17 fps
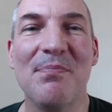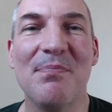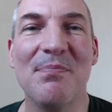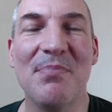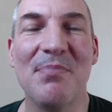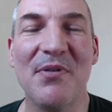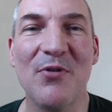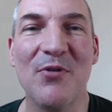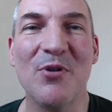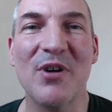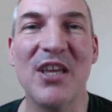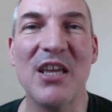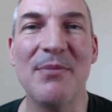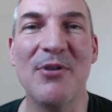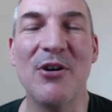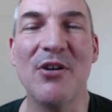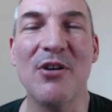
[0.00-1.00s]
Before
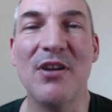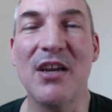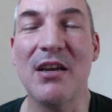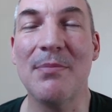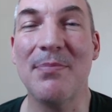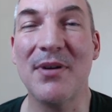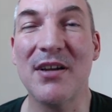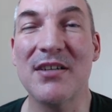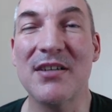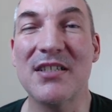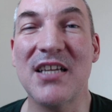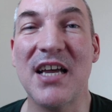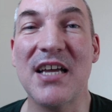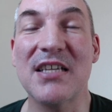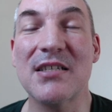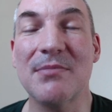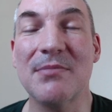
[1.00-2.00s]
chemo, you need a blood
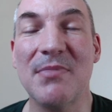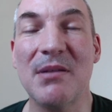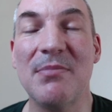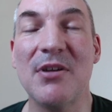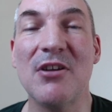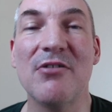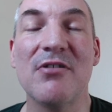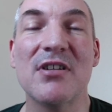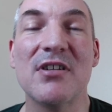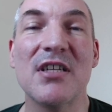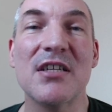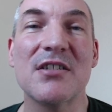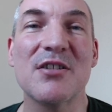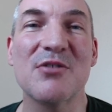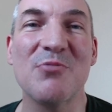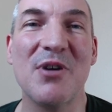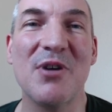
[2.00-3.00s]
test, maybe a urine test
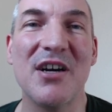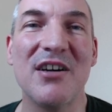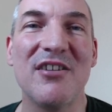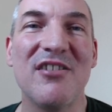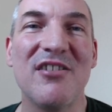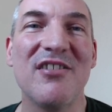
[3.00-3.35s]
as well,